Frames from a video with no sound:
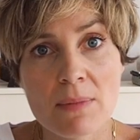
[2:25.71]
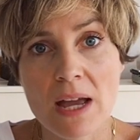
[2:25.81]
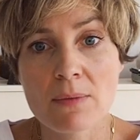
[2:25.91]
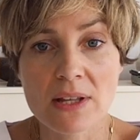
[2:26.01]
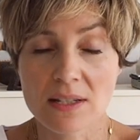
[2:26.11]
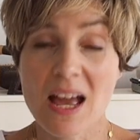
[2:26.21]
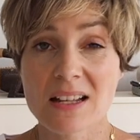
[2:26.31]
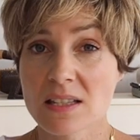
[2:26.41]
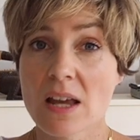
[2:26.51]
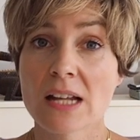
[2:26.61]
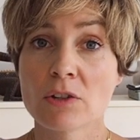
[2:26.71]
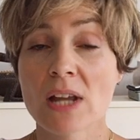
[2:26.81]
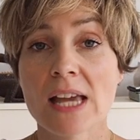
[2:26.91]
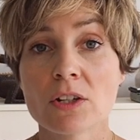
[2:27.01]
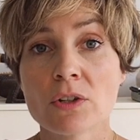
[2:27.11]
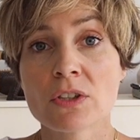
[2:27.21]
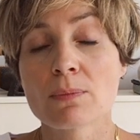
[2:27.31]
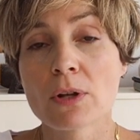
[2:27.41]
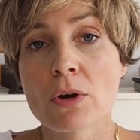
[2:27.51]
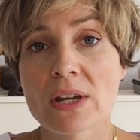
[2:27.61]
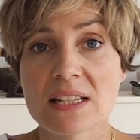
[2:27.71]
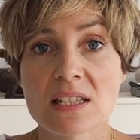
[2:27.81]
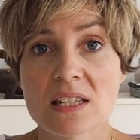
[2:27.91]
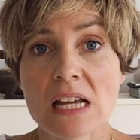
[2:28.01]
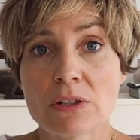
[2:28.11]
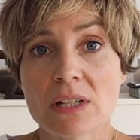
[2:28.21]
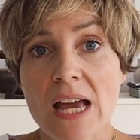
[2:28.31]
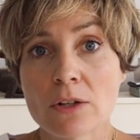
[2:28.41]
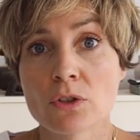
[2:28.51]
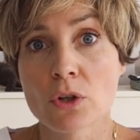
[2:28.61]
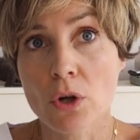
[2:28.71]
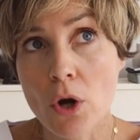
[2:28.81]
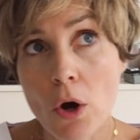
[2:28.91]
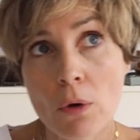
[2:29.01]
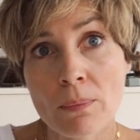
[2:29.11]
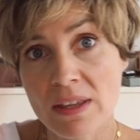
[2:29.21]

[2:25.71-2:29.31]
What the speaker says: I'm at Style on Nylon. The blog is styleonnylon.com.